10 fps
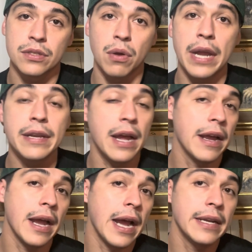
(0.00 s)
So I
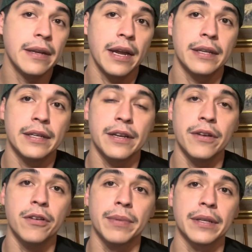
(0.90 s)
didn't
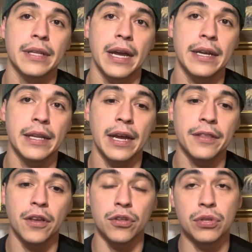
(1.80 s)
know about that. I
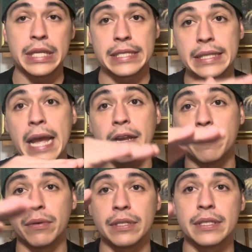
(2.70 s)
thought you can stack
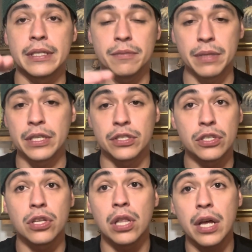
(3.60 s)
bonuses because
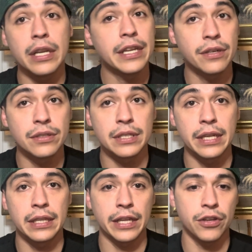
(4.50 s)
there's a lot of
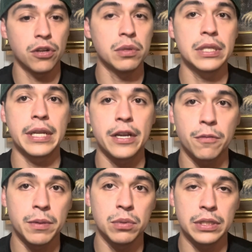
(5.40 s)
hearsay. Like, you're always going to hear
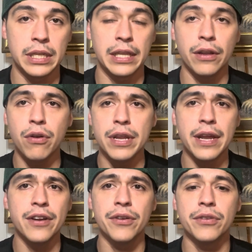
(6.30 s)
people say like, oh yeah,
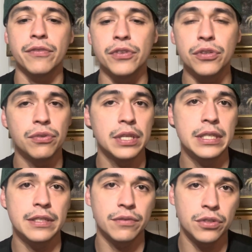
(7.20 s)
no, if you do
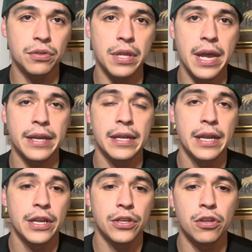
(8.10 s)
this, if you do that,
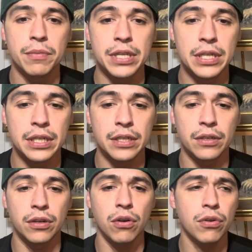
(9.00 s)
you'll be good,
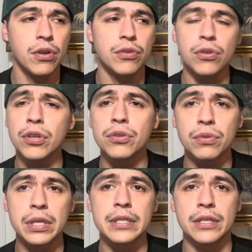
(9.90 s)
or oh no, you can do
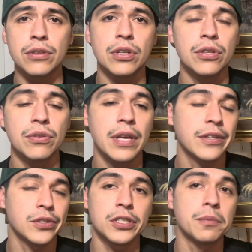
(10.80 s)
this and you can do
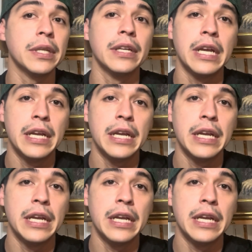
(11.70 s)
that. Trust me.